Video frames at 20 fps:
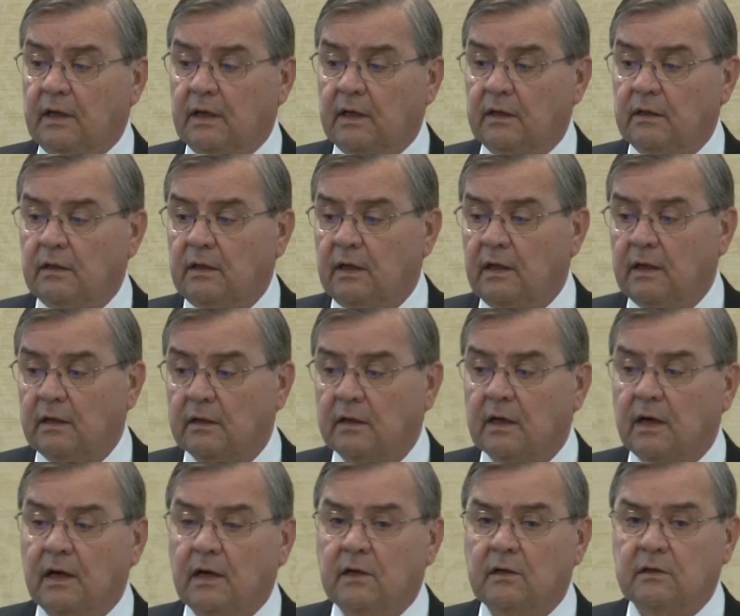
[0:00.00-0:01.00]
and, and
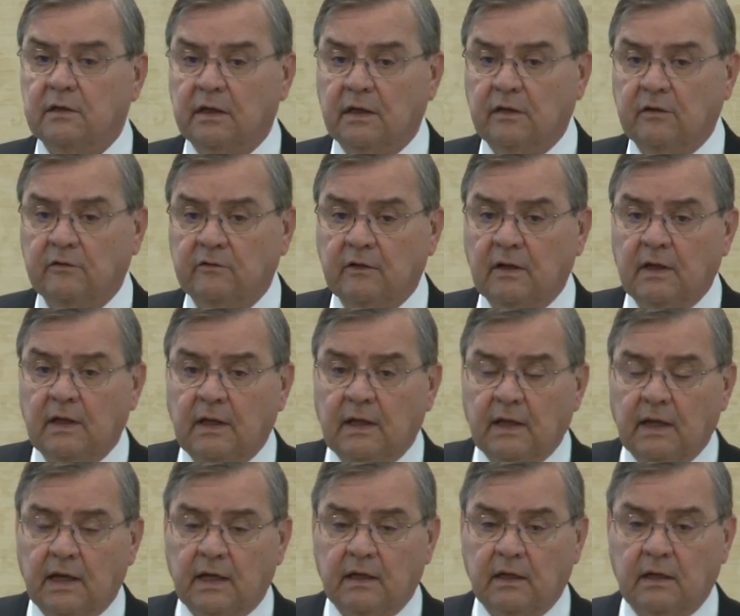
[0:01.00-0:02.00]
colleagues.
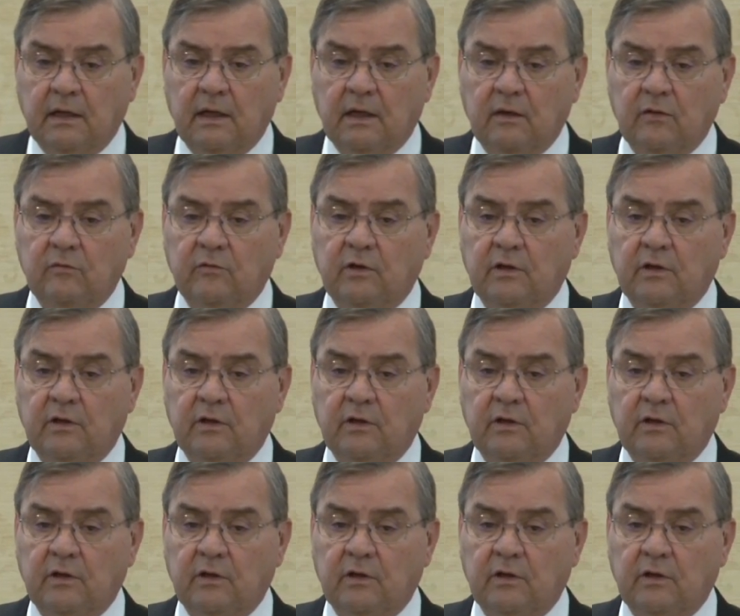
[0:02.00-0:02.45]
And again,